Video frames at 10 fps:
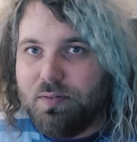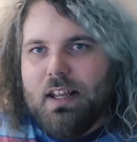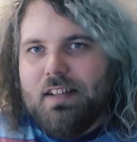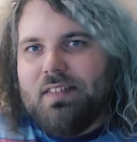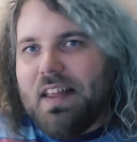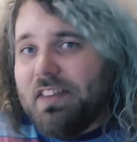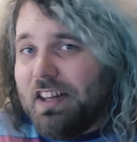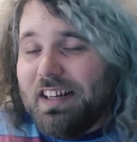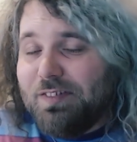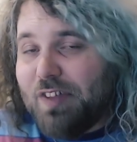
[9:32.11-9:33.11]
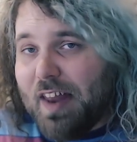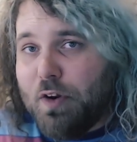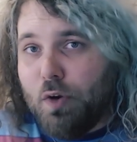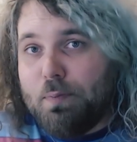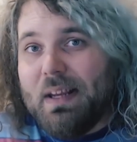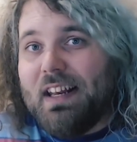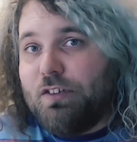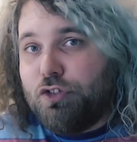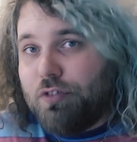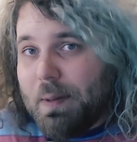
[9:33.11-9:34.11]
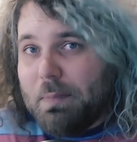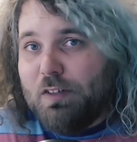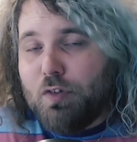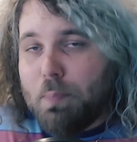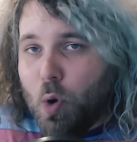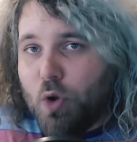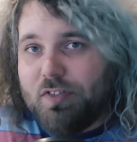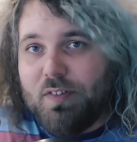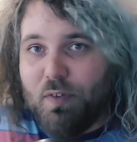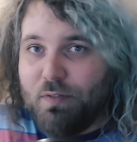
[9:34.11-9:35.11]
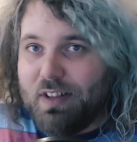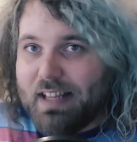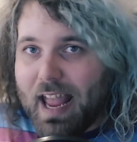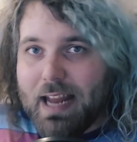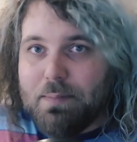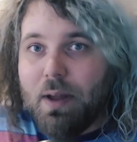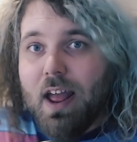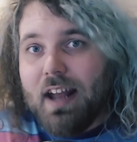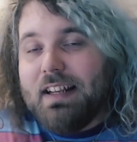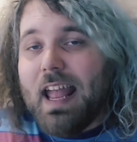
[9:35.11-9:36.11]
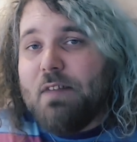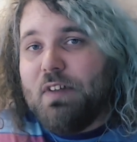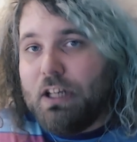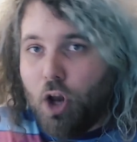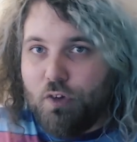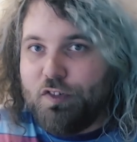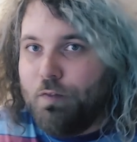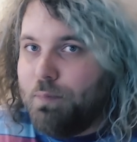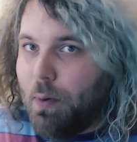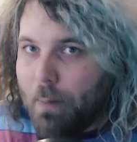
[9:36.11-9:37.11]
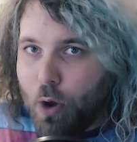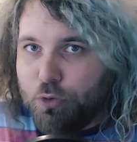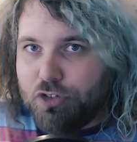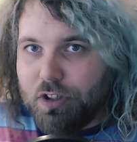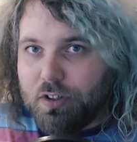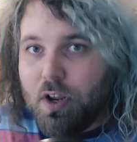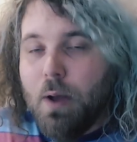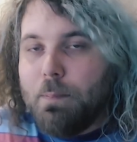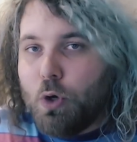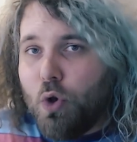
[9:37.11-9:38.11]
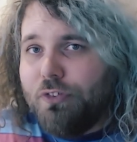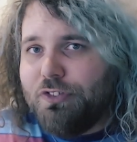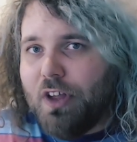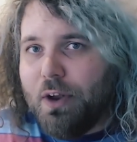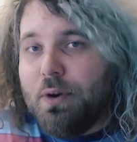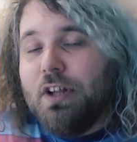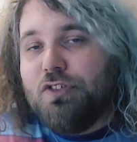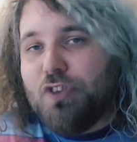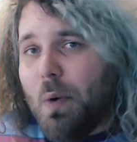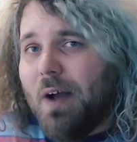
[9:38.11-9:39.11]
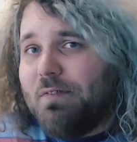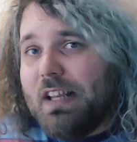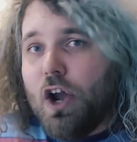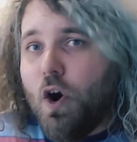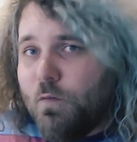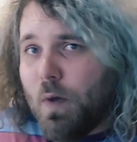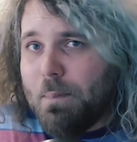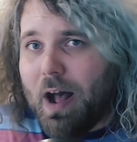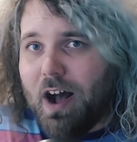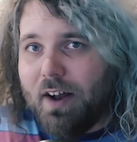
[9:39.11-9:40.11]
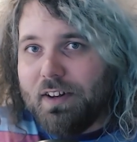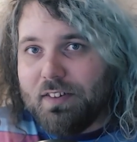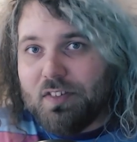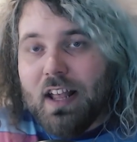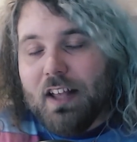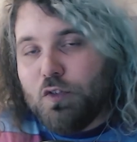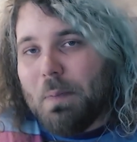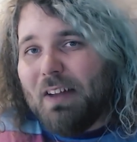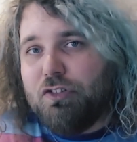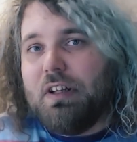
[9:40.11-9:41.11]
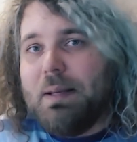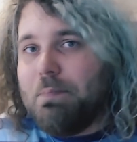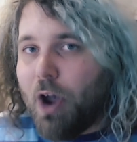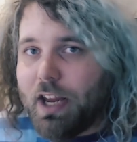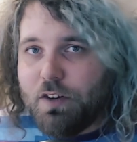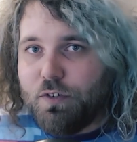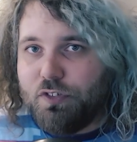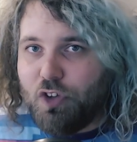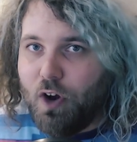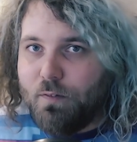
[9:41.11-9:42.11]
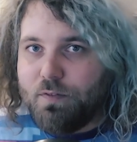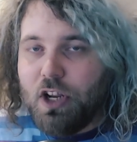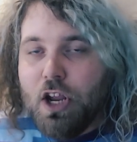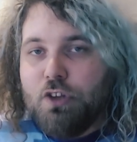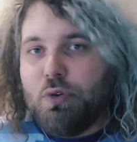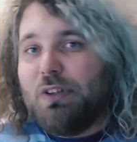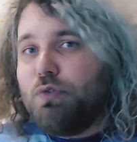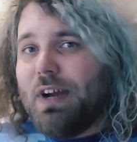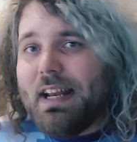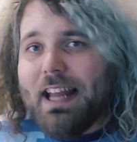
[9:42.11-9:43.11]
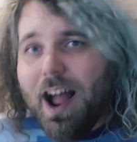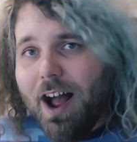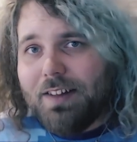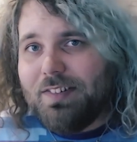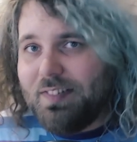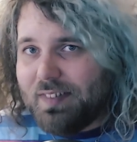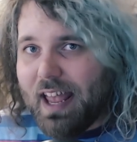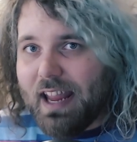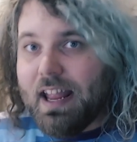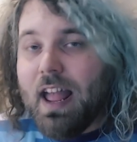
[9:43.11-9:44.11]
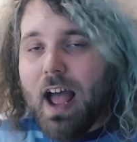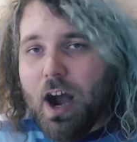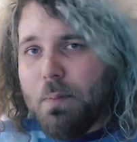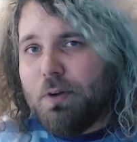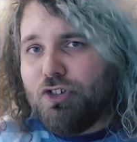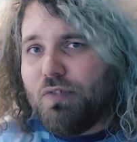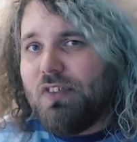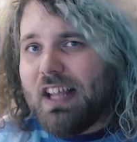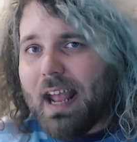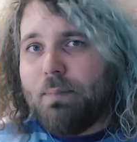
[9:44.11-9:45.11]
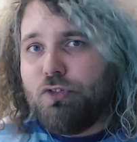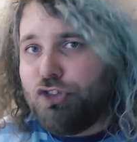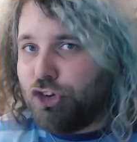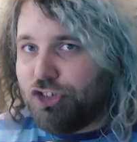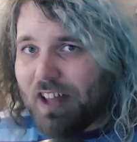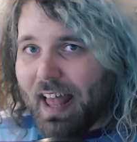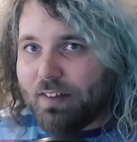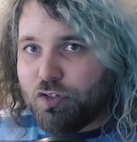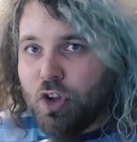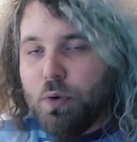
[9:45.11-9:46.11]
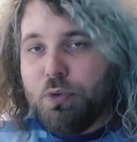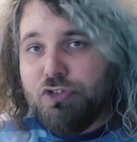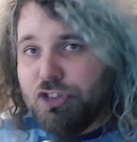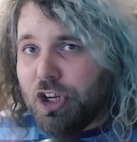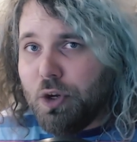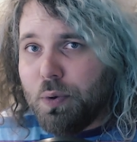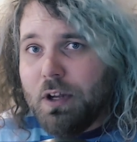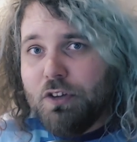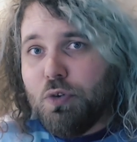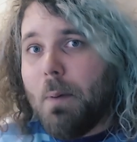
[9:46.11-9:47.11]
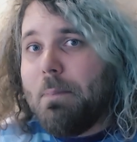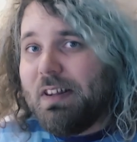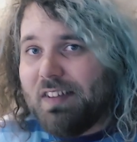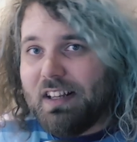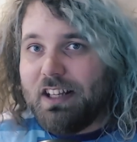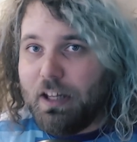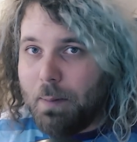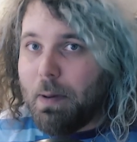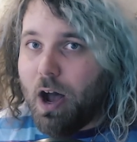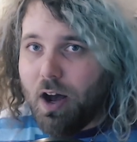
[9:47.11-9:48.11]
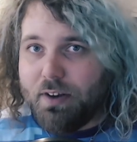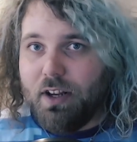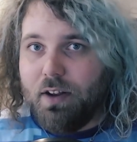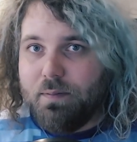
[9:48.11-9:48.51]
He said that Nintendo have been extremely supportive of the game and gave it lots of promotion, but also so have the other partners, especially Microsoft, so it's really hard to say how much of the game's success was due to a particular partner.